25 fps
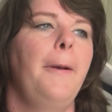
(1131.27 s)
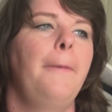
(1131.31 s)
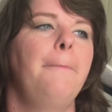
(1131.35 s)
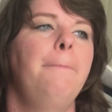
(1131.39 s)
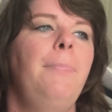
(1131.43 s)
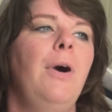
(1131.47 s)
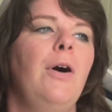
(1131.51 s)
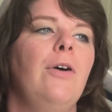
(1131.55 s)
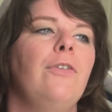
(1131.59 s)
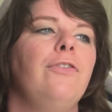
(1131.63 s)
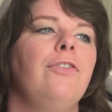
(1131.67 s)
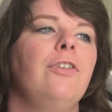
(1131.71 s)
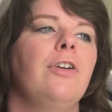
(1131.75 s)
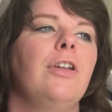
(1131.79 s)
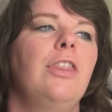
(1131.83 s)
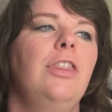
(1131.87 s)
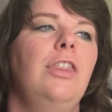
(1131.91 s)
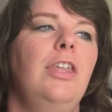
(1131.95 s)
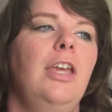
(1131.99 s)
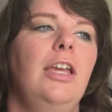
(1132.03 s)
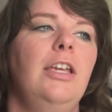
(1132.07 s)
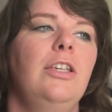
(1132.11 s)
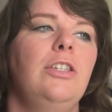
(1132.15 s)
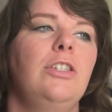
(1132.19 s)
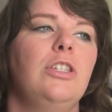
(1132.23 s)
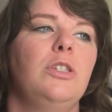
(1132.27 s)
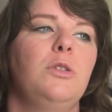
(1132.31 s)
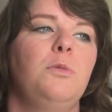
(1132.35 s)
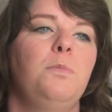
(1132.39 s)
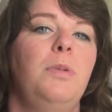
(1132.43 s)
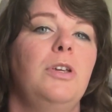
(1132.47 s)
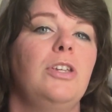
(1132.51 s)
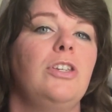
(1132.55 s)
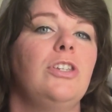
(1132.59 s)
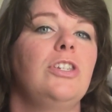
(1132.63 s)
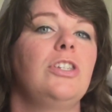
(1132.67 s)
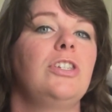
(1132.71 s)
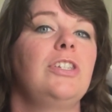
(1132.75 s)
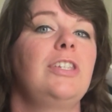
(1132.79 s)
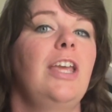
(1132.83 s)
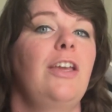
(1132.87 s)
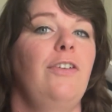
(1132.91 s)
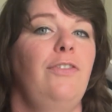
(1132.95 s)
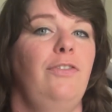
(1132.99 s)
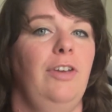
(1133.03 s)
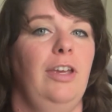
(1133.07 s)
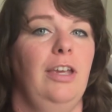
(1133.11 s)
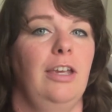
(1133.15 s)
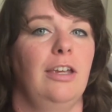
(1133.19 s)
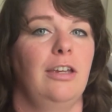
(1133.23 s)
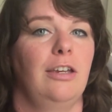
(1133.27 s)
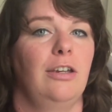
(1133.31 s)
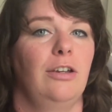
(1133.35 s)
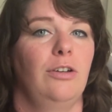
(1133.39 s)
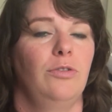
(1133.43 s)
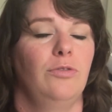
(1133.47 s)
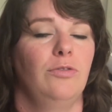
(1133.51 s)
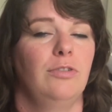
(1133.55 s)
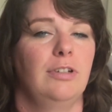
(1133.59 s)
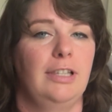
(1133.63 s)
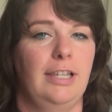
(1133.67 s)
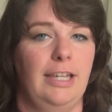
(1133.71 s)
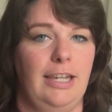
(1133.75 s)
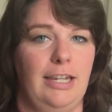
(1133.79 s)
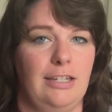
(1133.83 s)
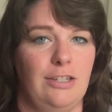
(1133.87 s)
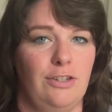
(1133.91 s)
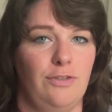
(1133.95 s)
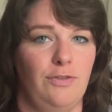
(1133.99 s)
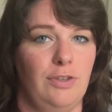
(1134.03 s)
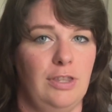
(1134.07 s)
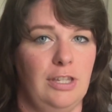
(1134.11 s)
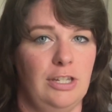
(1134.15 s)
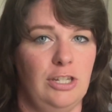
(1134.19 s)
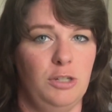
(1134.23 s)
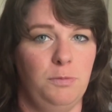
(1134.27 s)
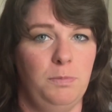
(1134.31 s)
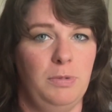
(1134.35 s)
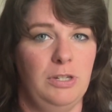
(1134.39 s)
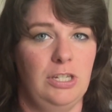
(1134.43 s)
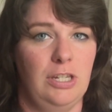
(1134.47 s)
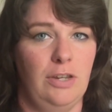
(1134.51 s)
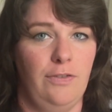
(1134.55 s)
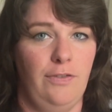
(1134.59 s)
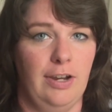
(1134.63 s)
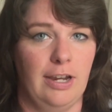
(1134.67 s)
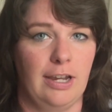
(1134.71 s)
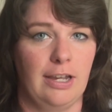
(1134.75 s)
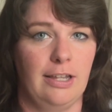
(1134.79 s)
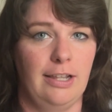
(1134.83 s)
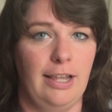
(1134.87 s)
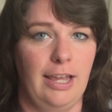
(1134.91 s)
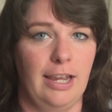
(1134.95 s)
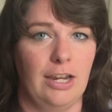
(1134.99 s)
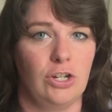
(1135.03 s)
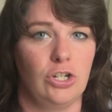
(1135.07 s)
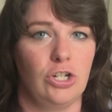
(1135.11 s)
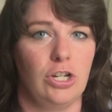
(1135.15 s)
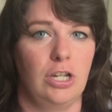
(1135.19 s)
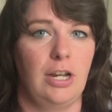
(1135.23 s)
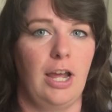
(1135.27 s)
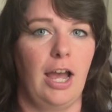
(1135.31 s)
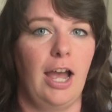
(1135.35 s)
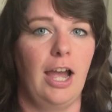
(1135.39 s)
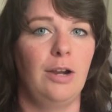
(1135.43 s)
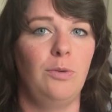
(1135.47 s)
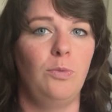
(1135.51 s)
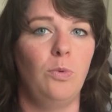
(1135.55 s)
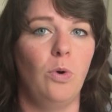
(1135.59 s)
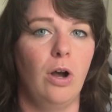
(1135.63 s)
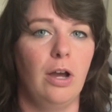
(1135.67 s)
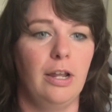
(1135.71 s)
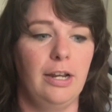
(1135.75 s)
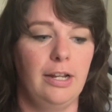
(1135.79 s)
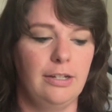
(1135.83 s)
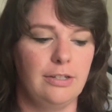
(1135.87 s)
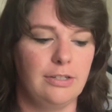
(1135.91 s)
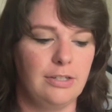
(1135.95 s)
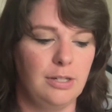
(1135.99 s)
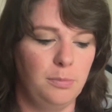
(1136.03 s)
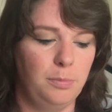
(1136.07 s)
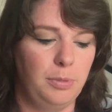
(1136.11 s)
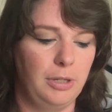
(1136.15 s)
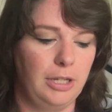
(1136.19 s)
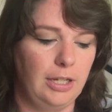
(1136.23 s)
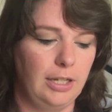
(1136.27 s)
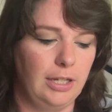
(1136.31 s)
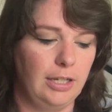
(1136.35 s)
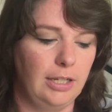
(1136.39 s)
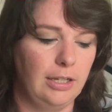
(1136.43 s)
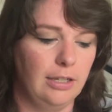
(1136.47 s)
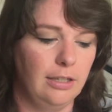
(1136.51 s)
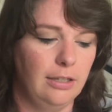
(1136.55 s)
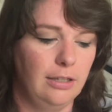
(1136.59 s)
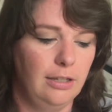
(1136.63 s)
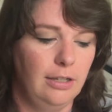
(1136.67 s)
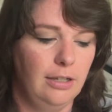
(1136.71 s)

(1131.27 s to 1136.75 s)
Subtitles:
but for this specific release, for this specific collection, I want it to be